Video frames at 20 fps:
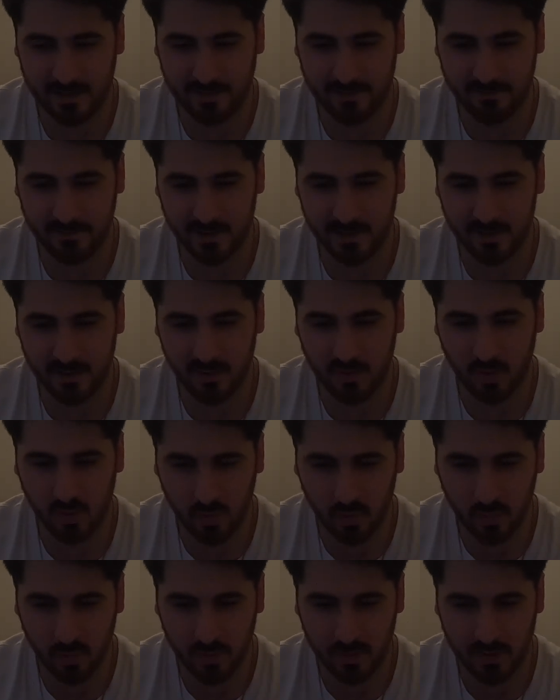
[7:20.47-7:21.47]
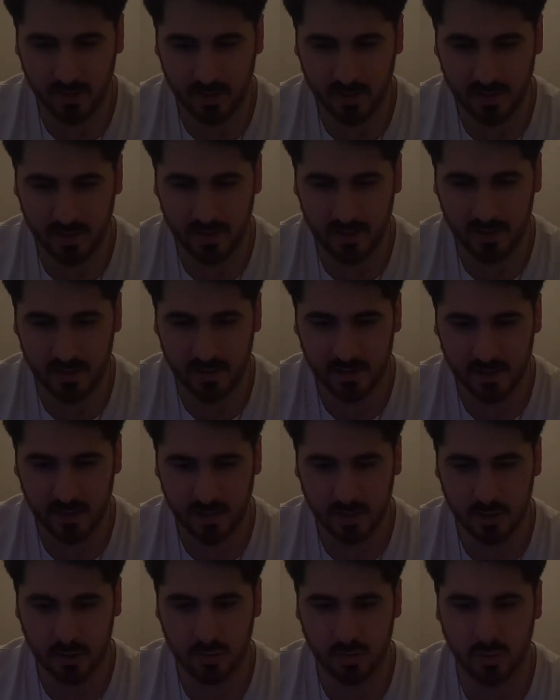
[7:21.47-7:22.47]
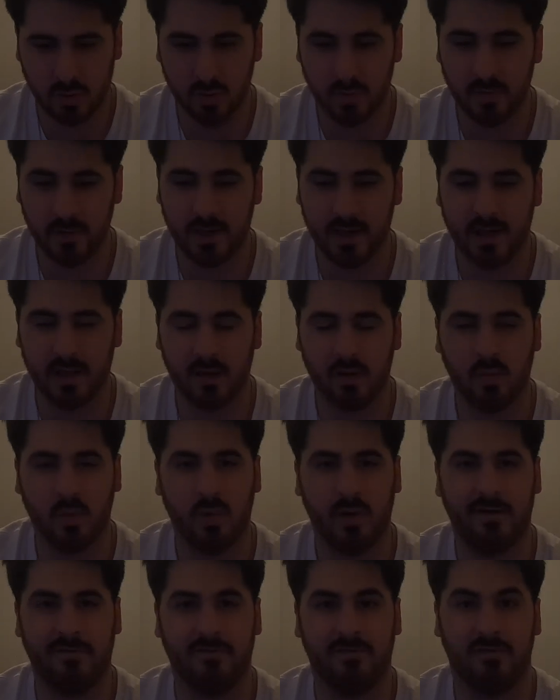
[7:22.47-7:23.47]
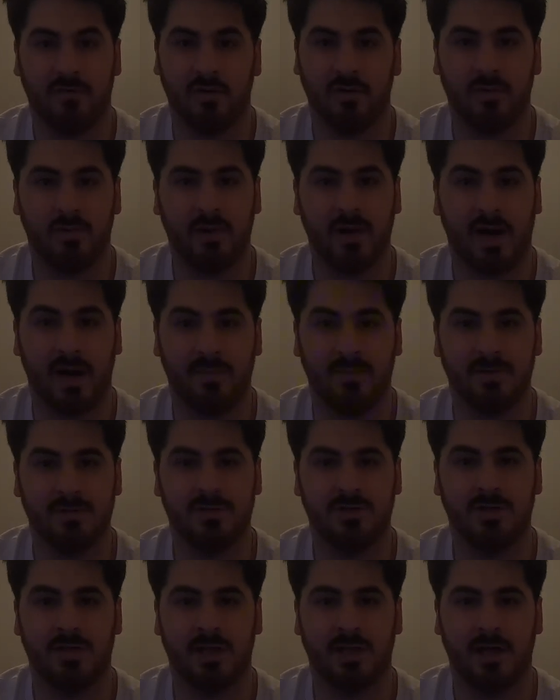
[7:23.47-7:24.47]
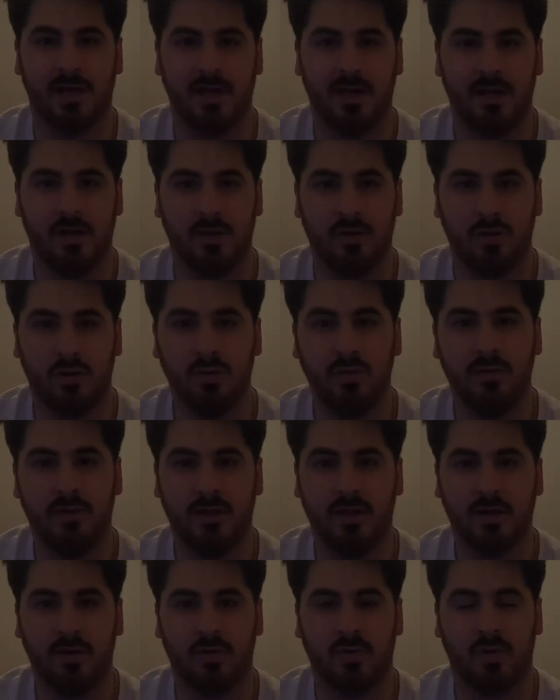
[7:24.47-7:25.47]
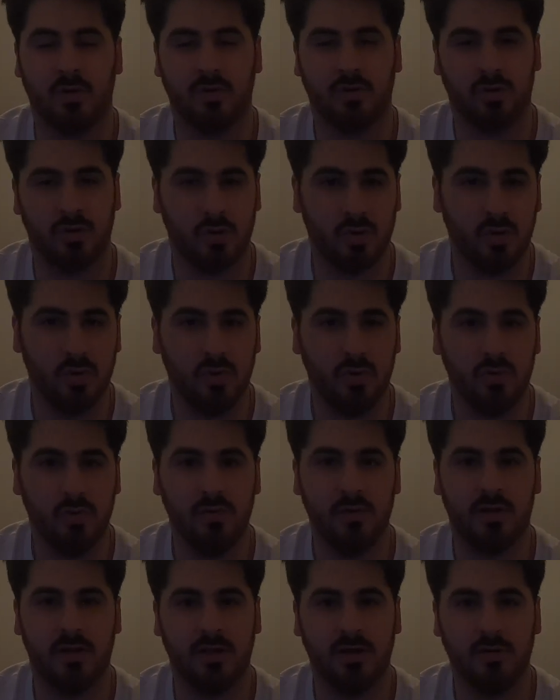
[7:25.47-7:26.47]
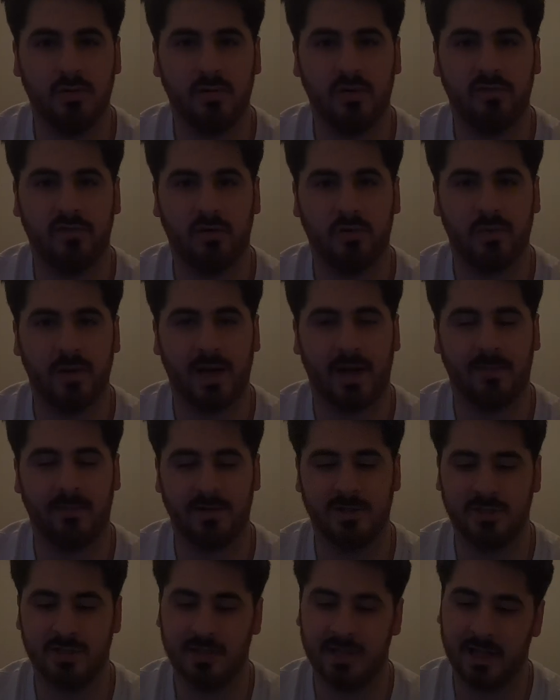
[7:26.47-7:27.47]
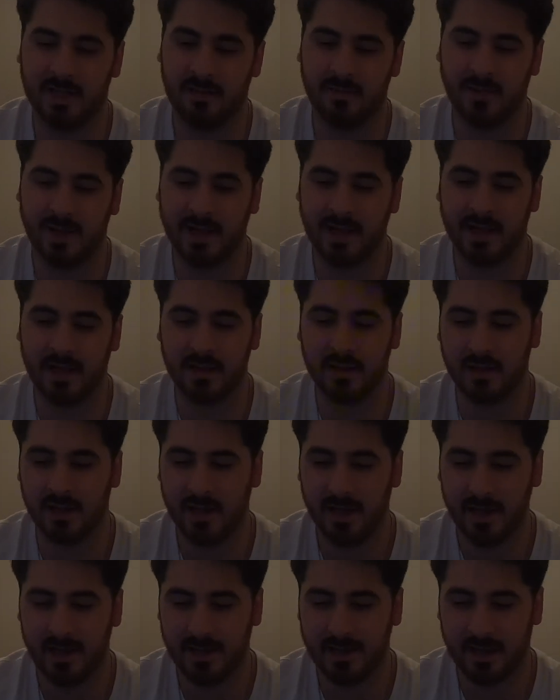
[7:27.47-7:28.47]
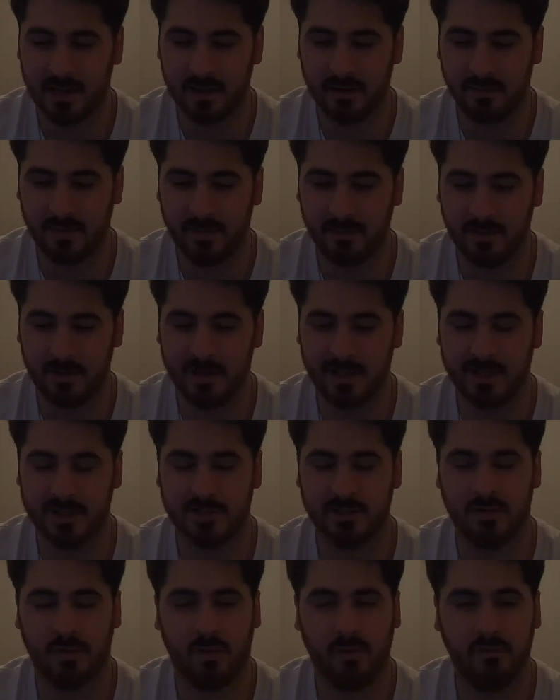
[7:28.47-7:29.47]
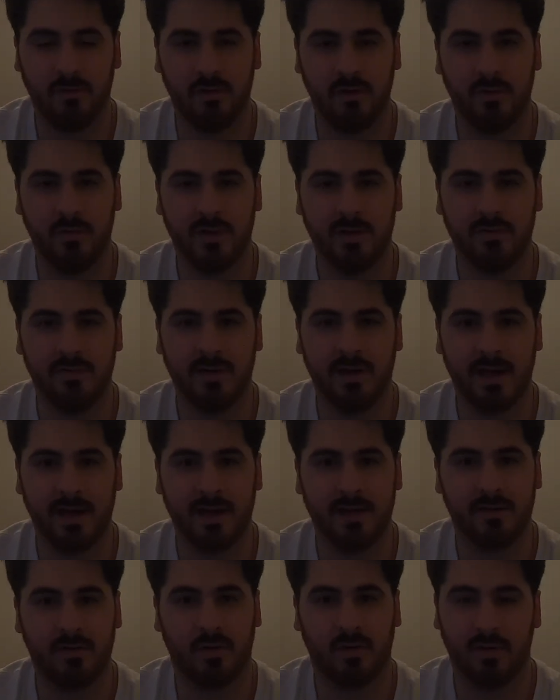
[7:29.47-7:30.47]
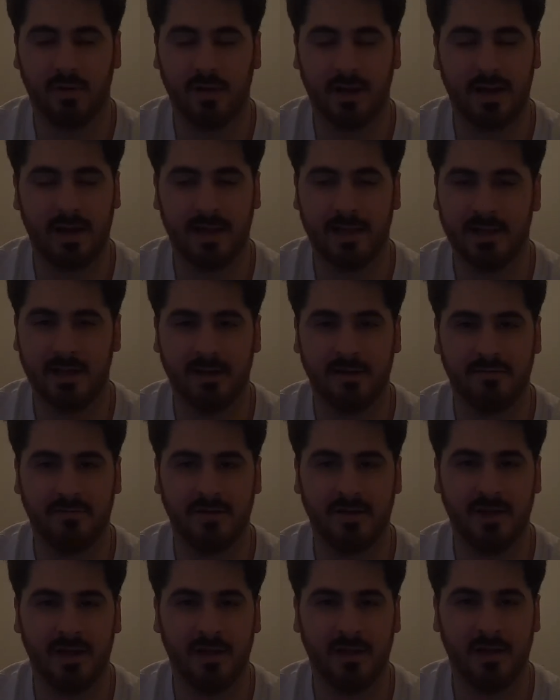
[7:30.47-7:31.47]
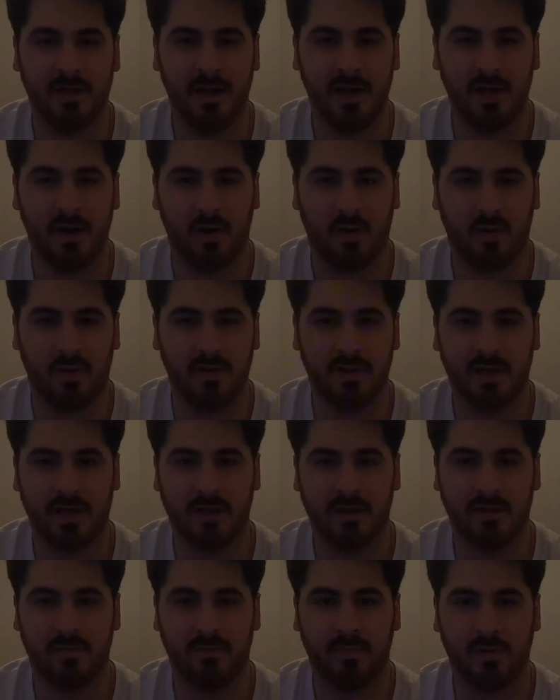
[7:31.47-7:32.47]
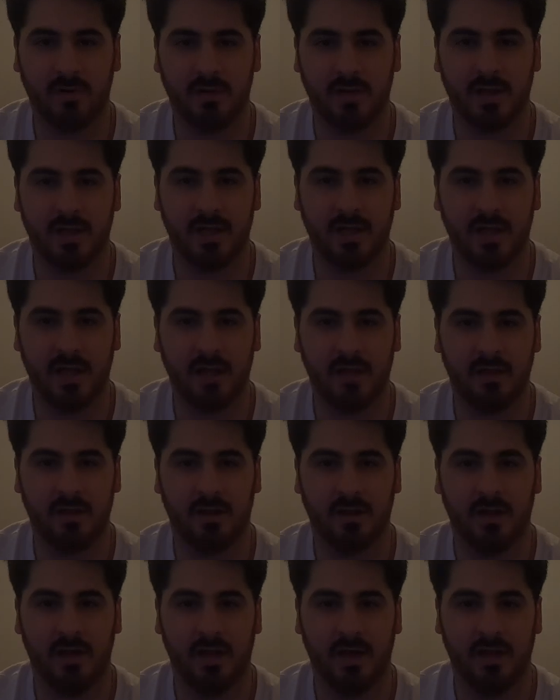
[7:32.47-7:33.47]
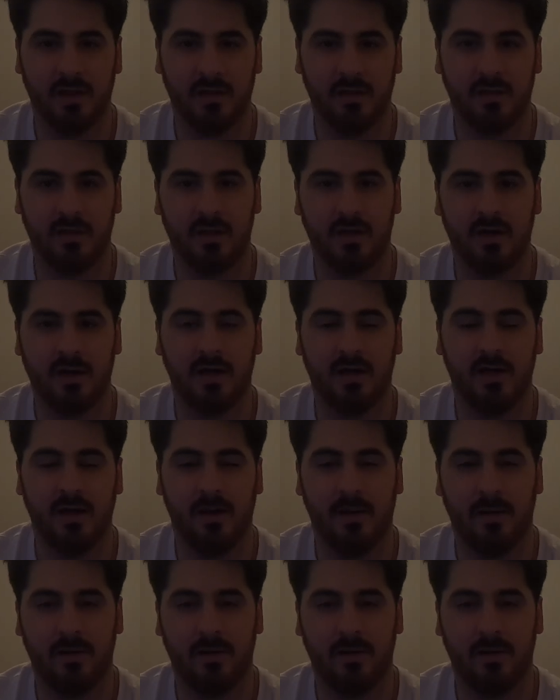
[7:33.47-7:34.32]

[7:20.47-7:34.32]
I'm gonna go with a 2-0 win for Real Madrid. 2-0. 2-0 for Real Madrid. That's my guess. That's my prediction. Hopefully we do get it. At the end of the day, all that's important is the